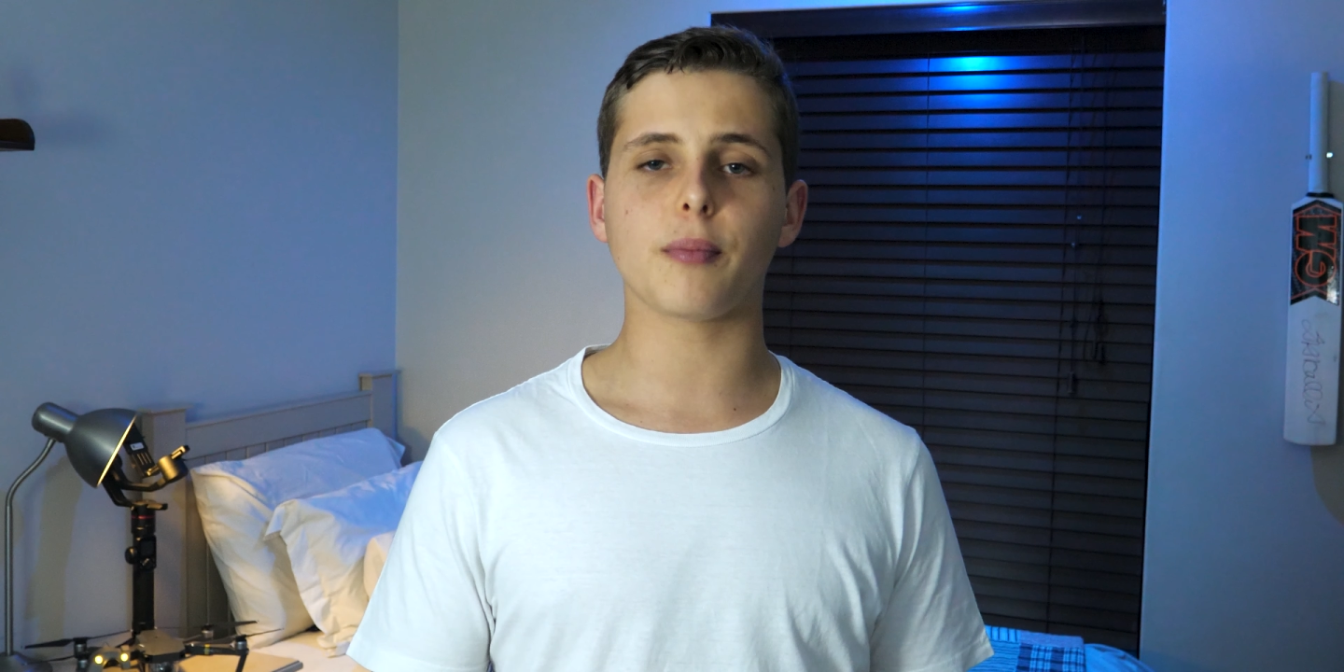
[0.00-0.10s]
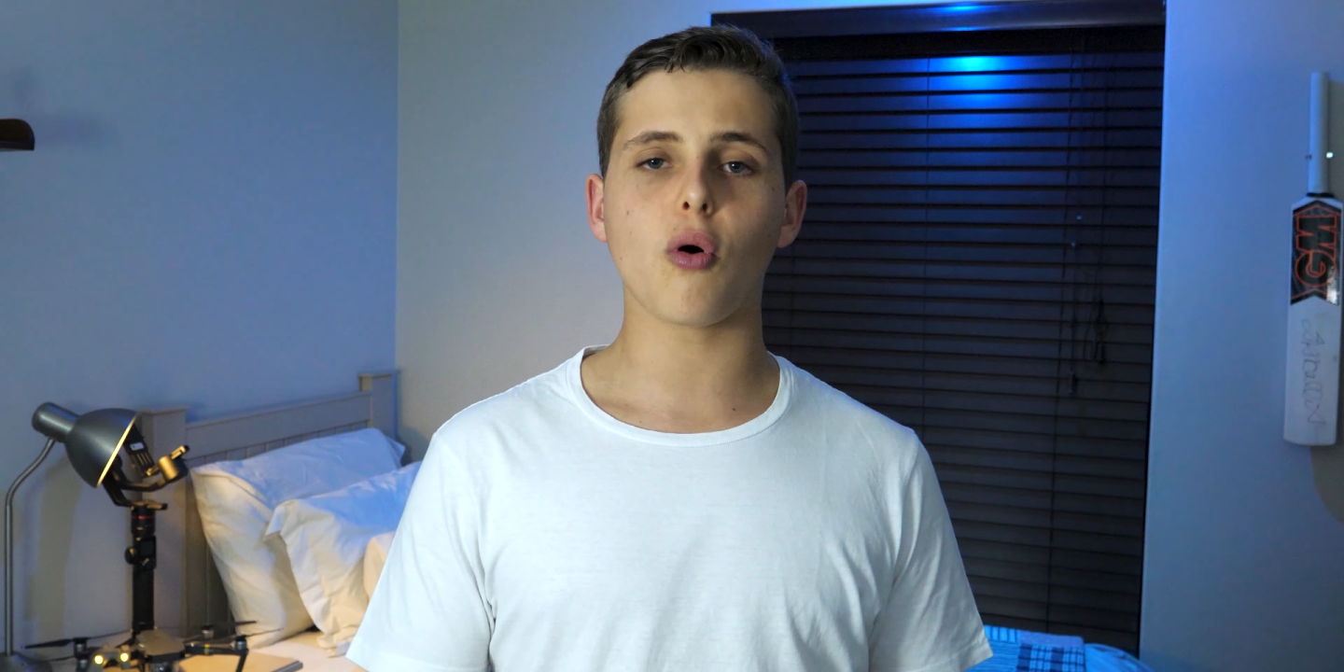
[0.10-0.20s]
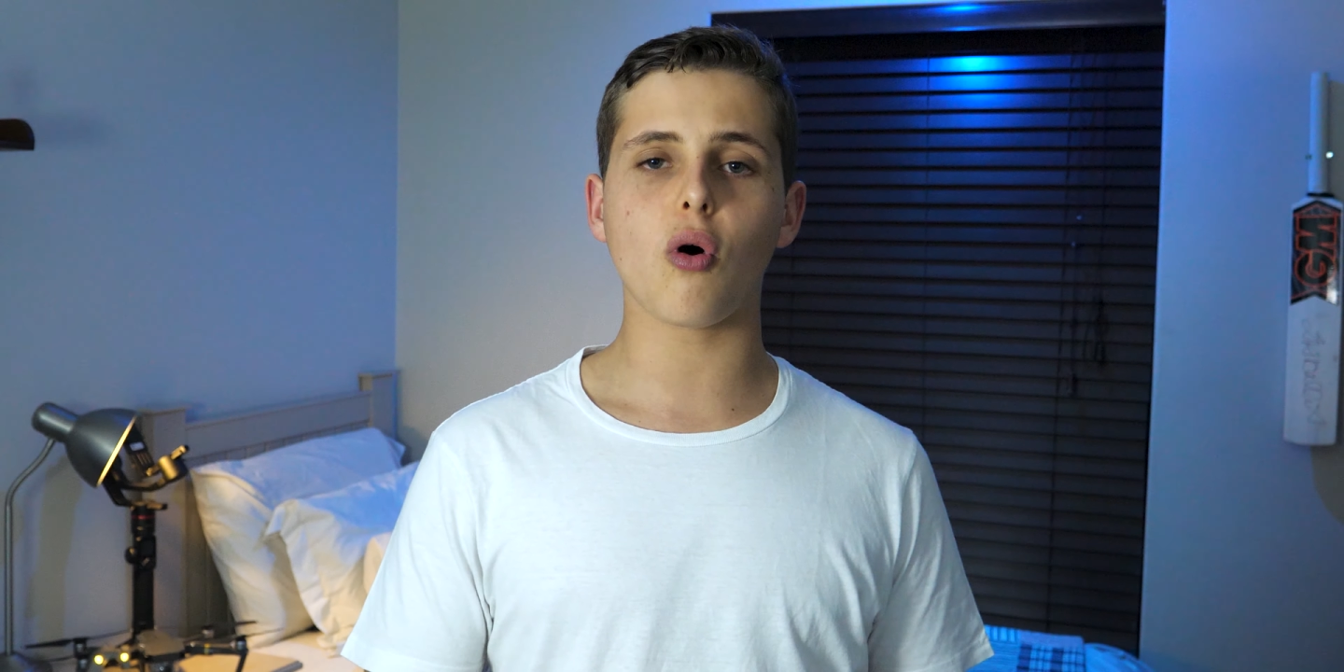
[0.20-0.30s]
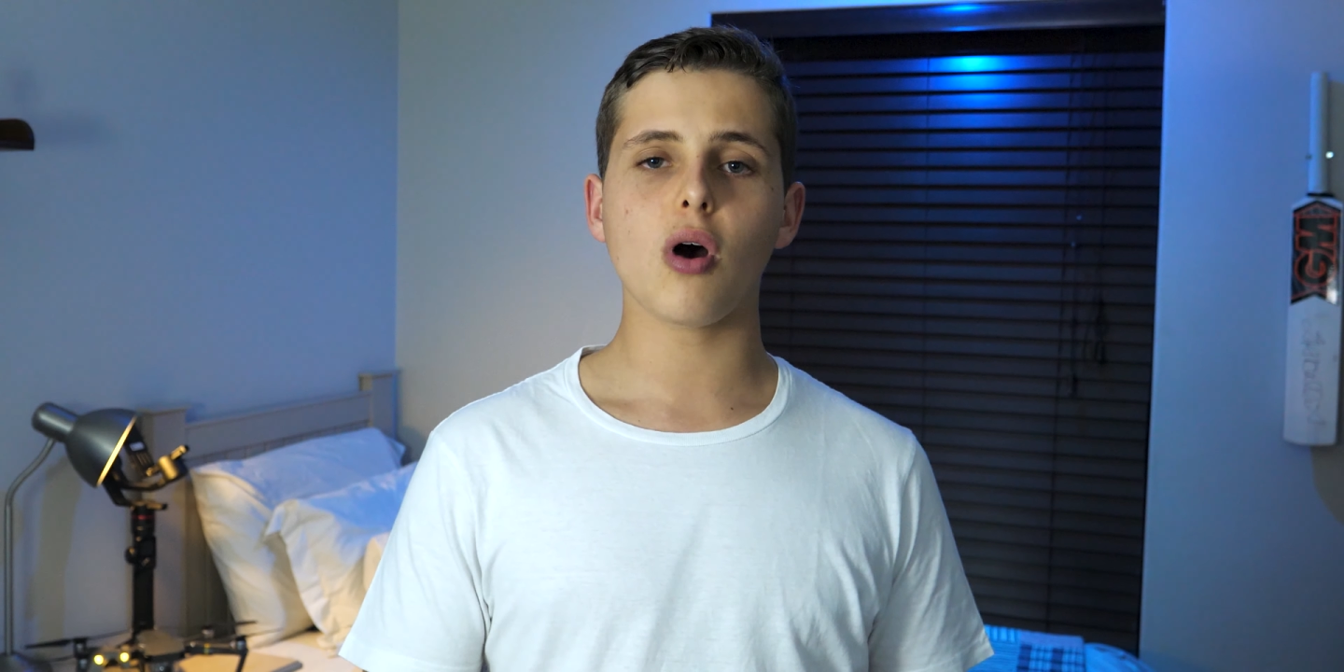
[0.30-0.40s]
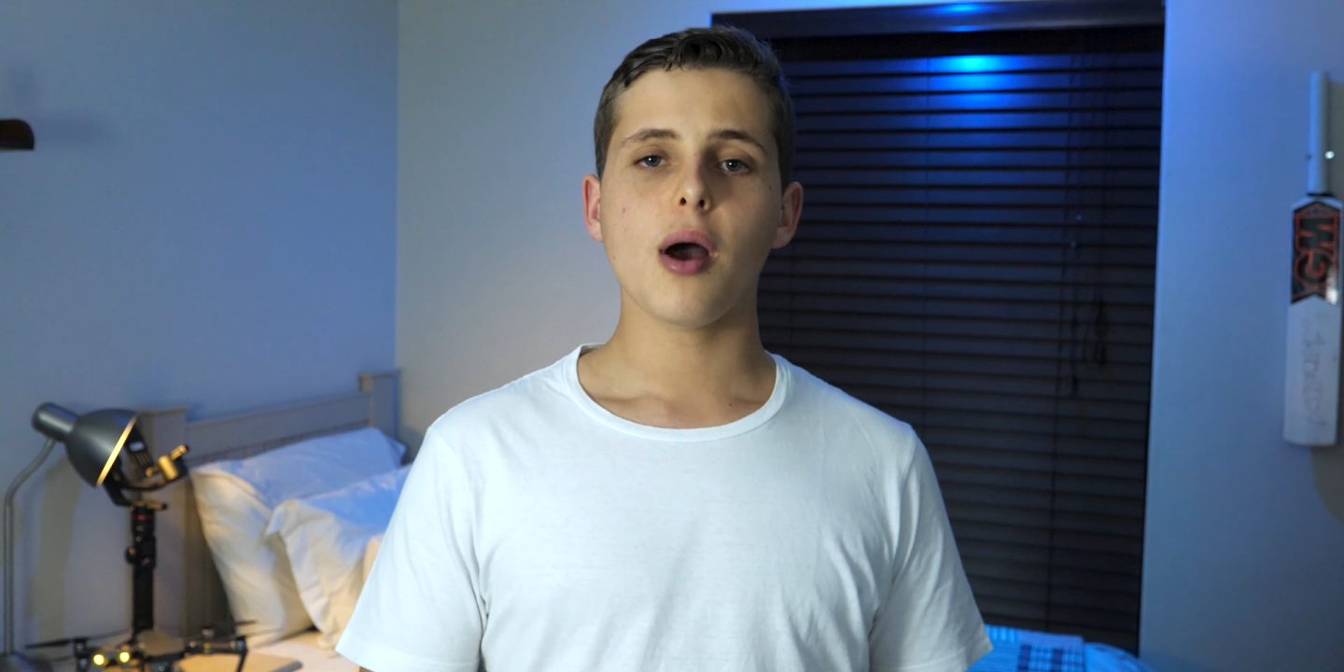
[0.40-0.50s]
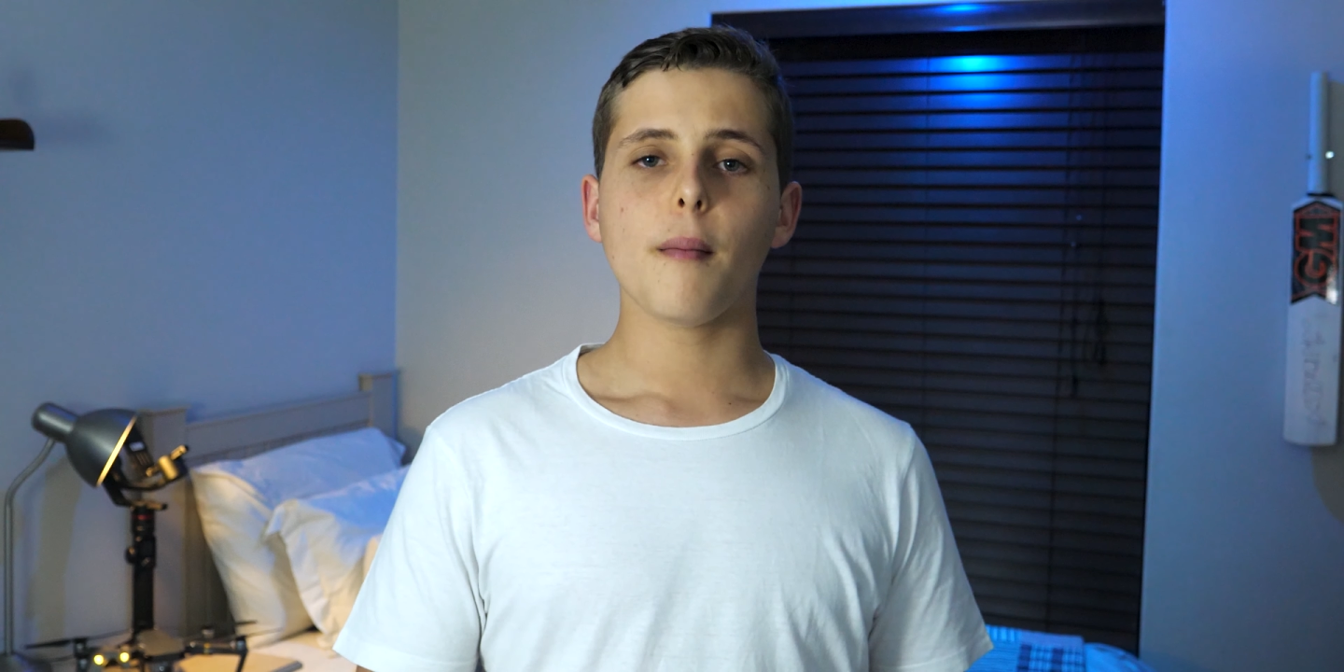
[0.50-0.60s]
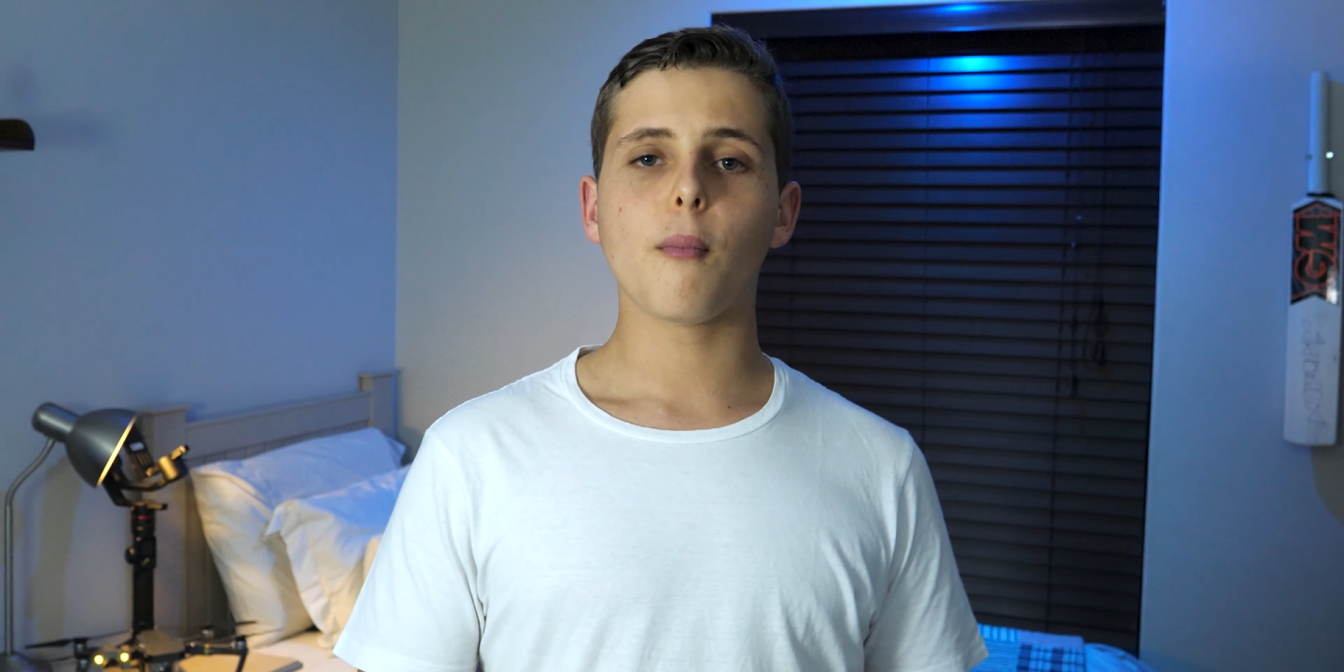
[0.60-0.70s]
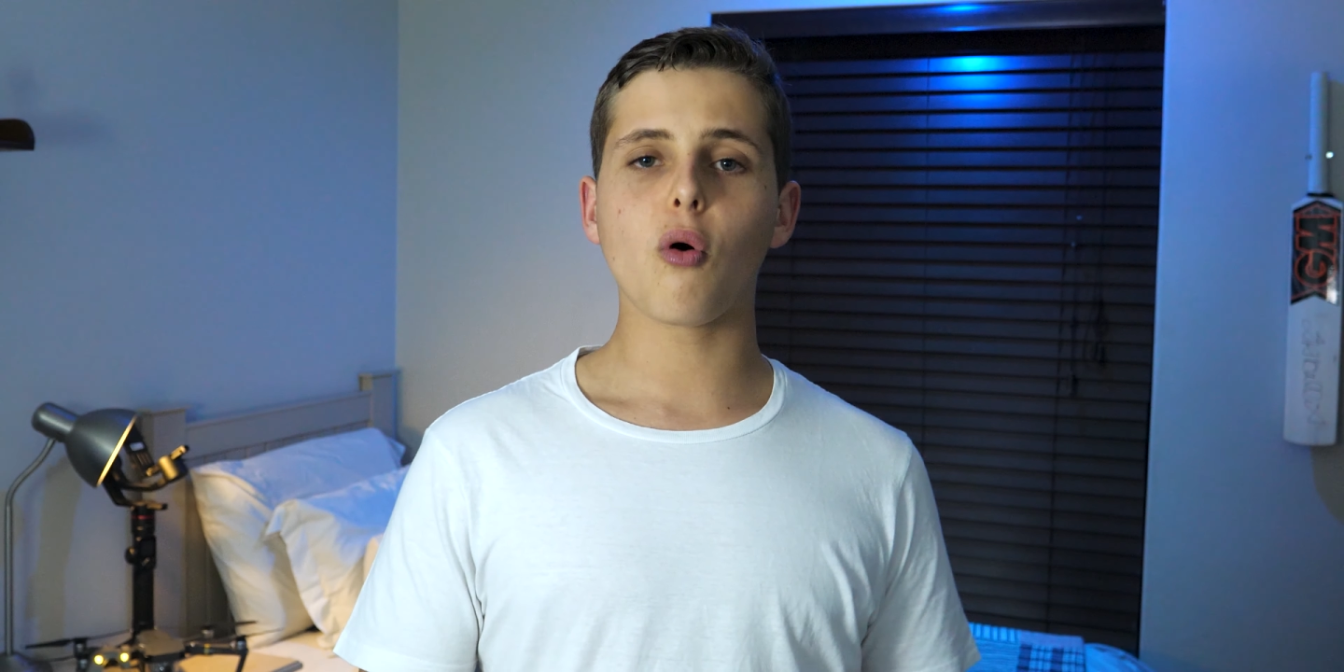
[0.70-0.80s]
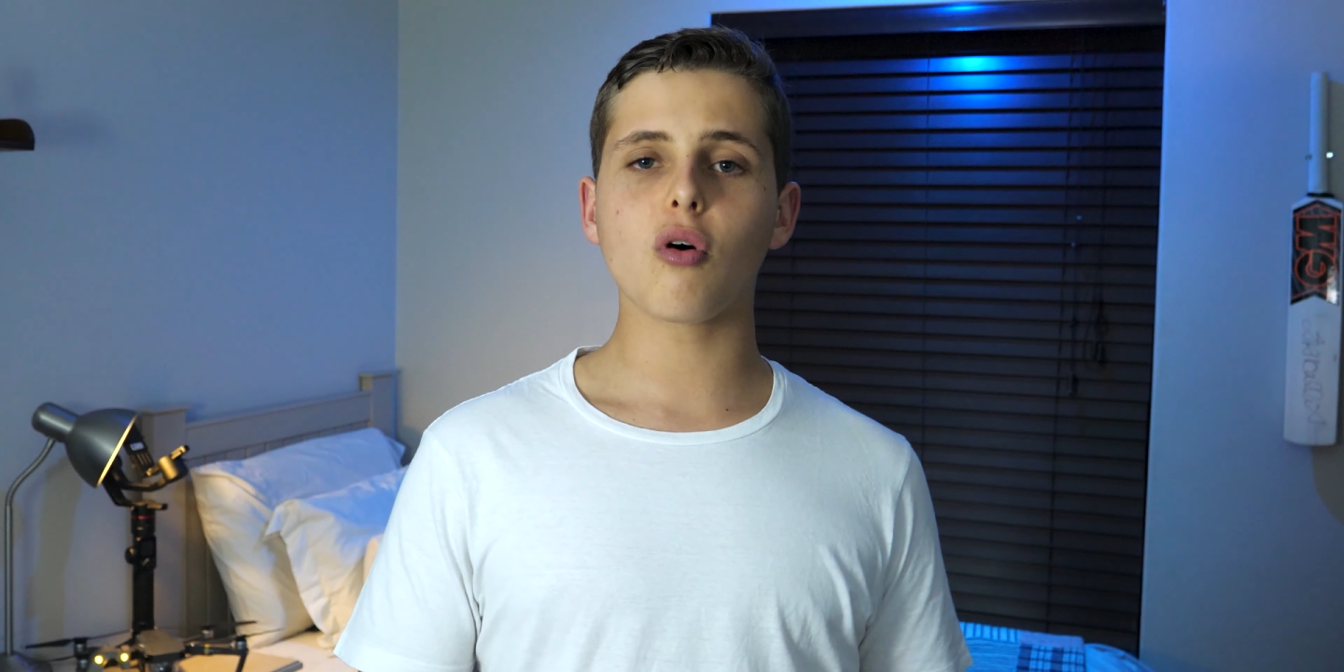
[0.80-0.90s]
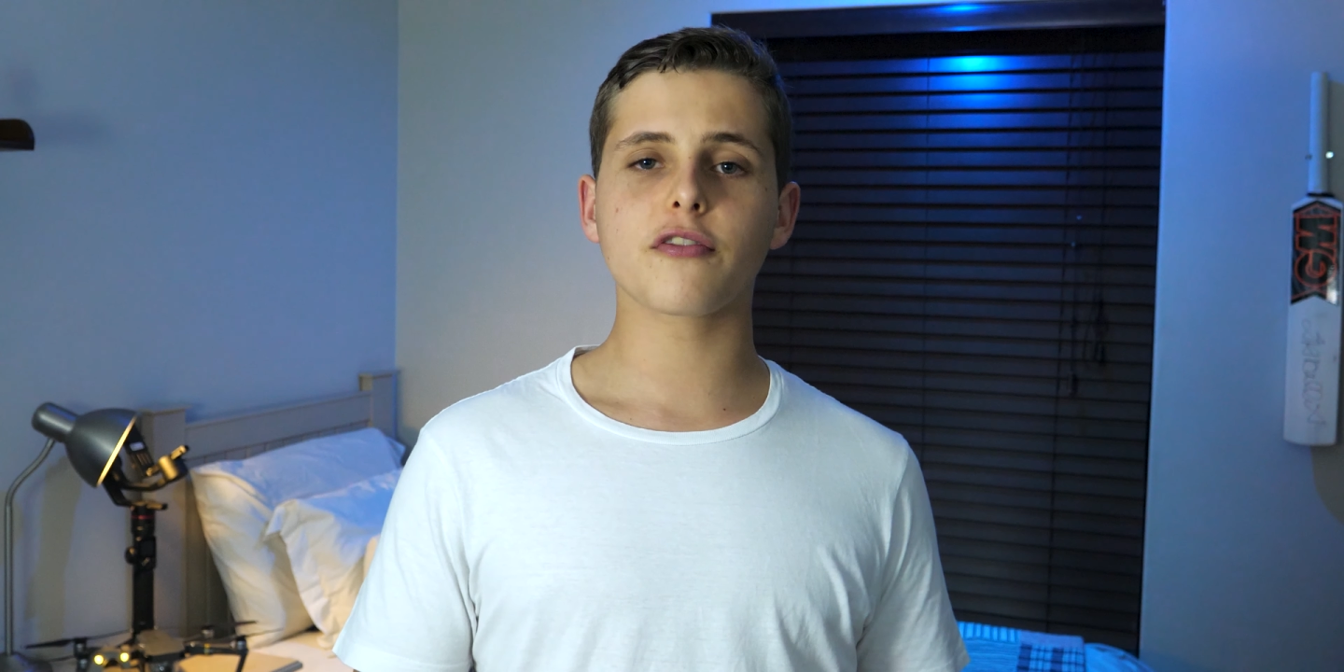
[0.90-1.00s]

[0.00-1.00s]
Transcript: more